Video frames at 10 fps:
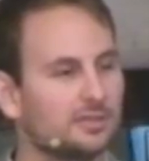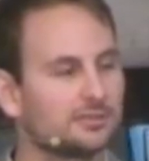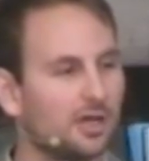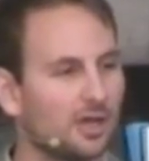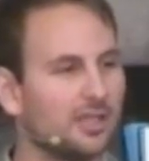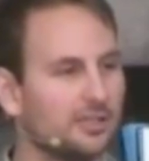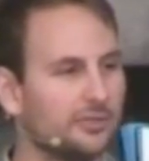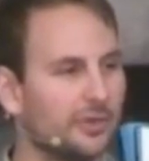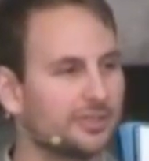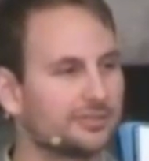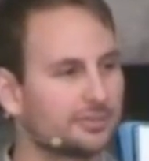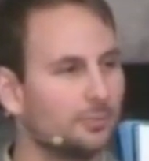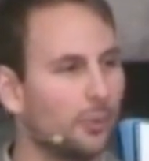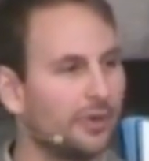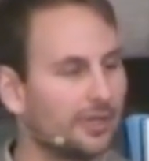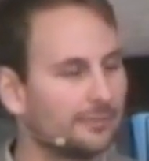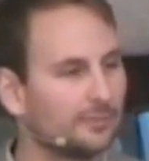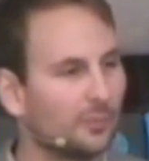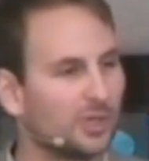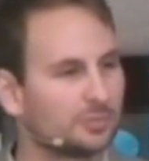talking to us this morning?
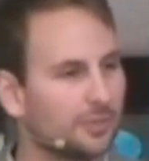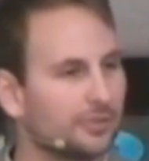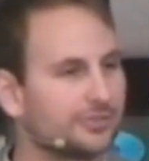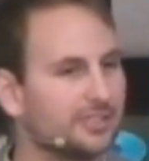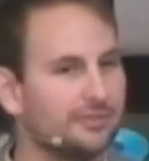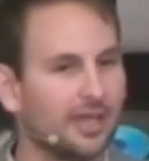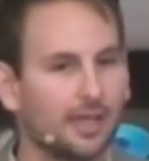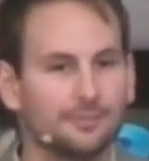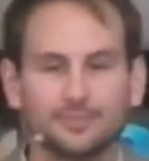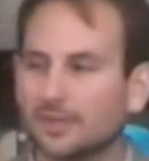Where's Brother Steve at?